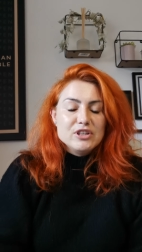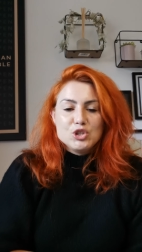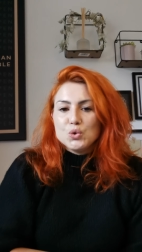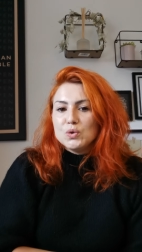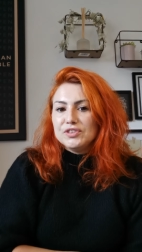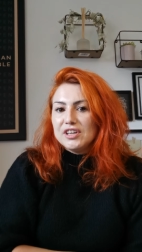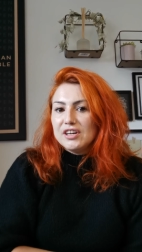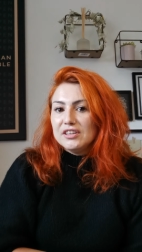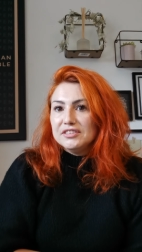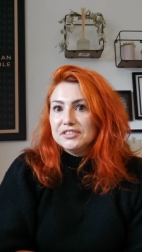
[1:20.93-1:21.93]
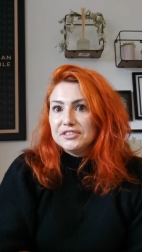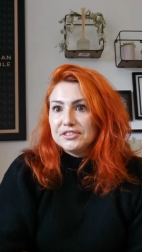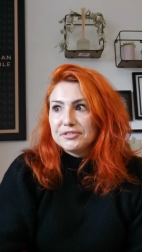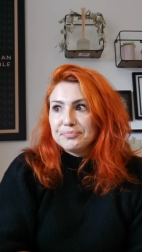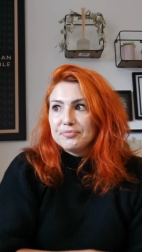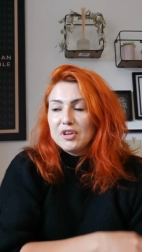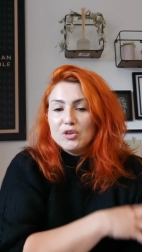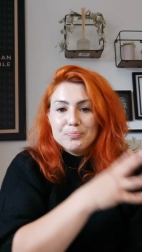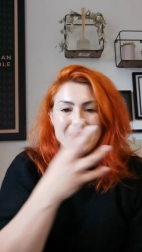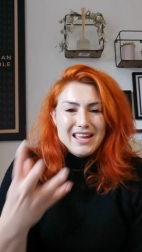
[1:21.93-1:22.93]
It shows us
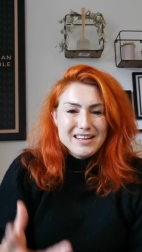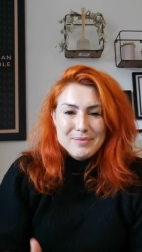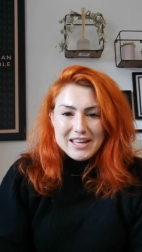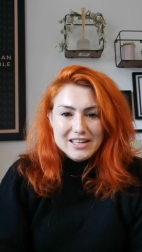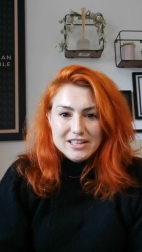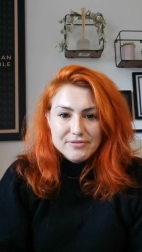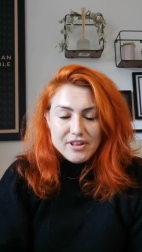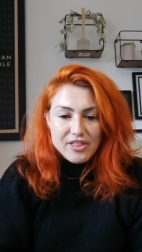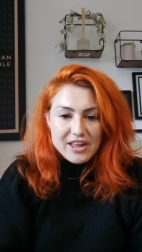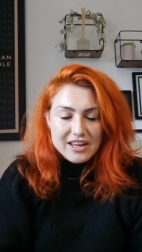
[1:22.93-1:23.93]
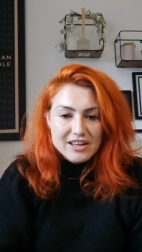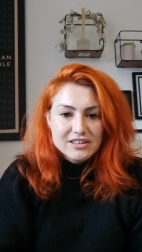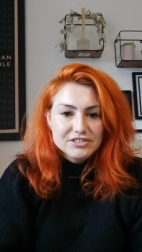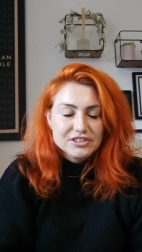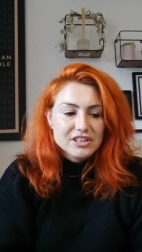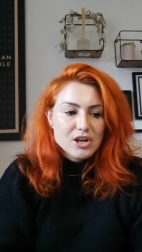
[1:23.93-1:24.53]
many, many different things.